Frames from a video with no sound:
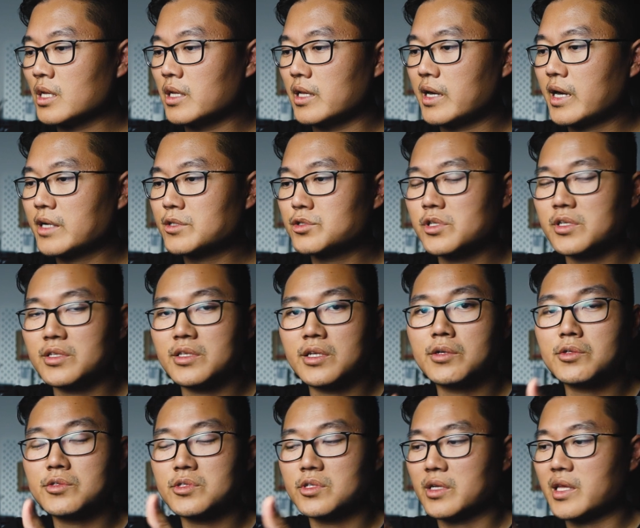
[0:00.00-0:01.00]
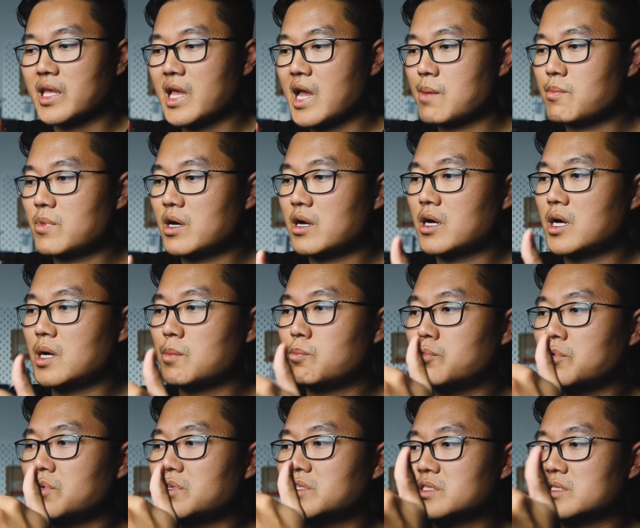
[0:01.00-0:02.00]
it actually tilts the camera
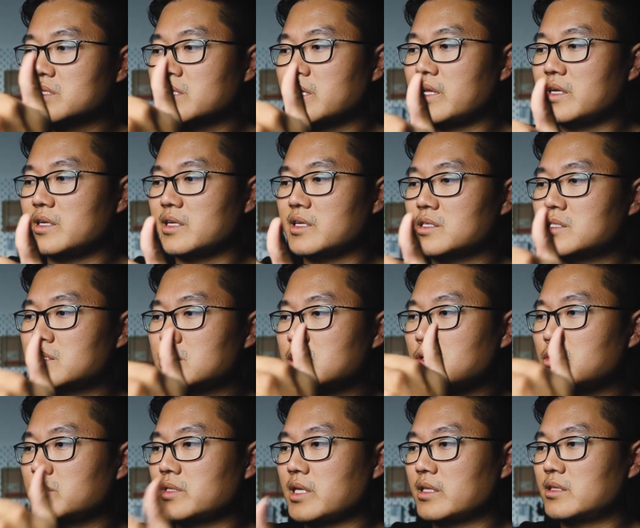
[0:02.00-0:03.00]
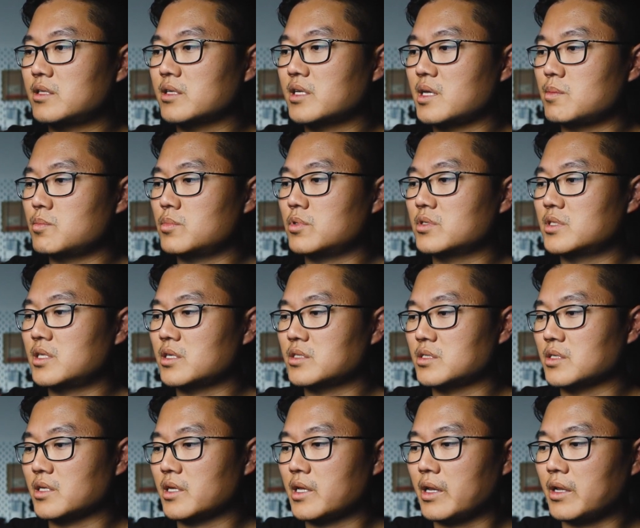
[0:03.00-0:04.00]
upwards slightly so that the gimbal
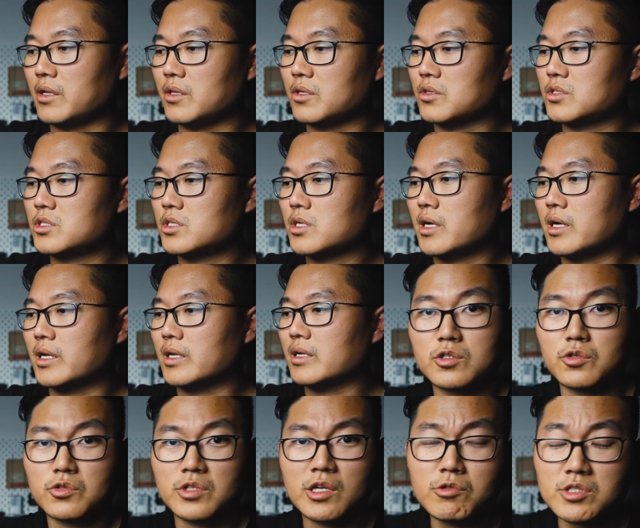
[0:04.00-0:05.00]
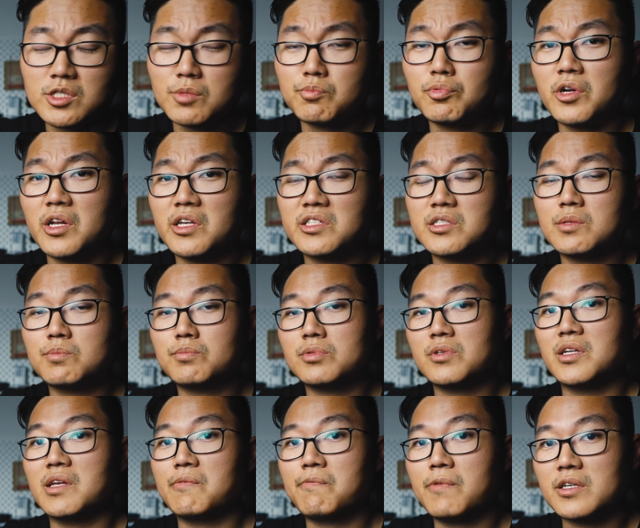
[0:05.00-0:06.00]
doesn't get into shot. So that was a pretty simple
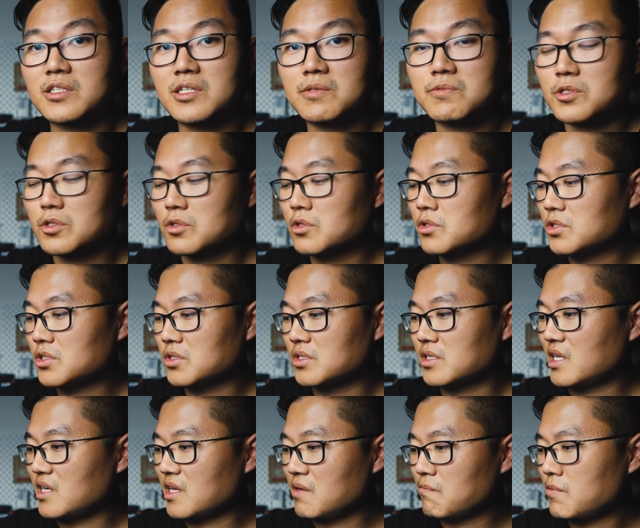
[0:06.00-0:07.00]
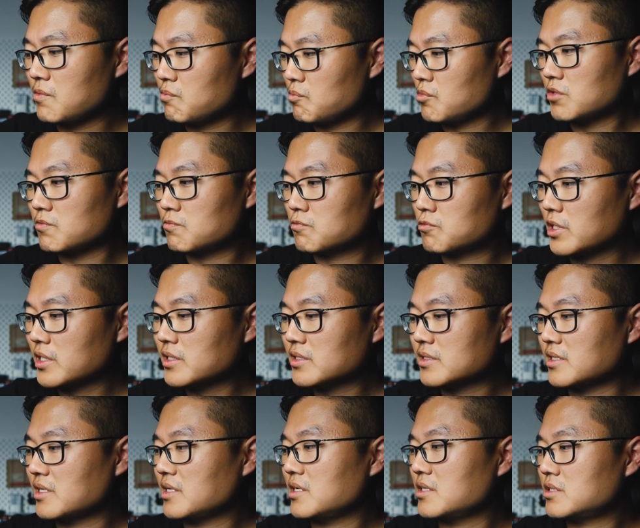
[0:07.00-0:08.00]
and effective solution, and if you move
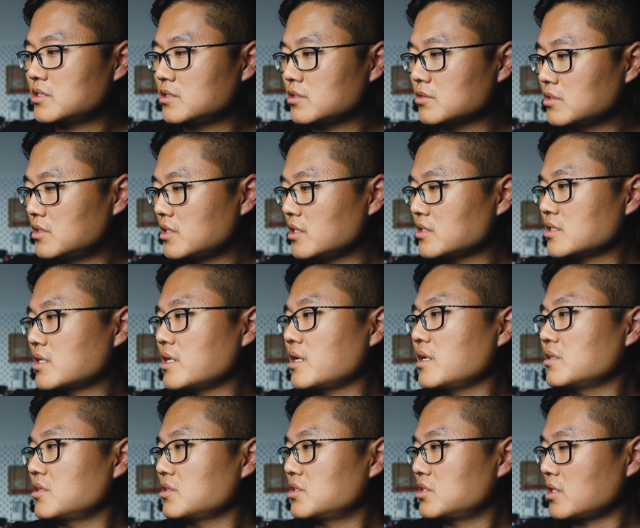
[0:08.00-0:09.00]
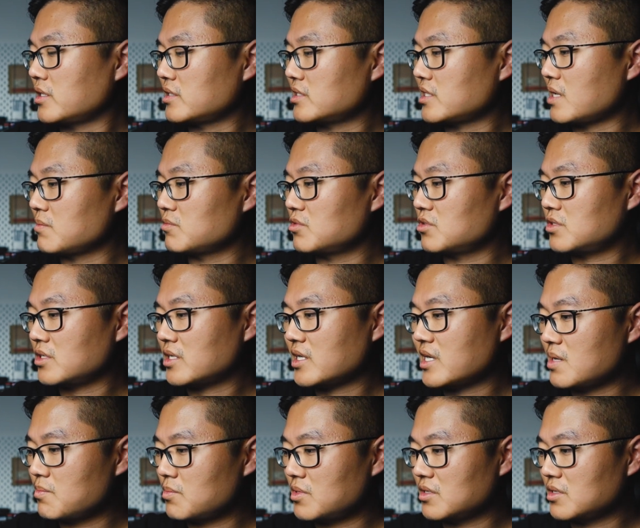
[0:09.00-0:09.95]
quickly, it still does get into shot time to time,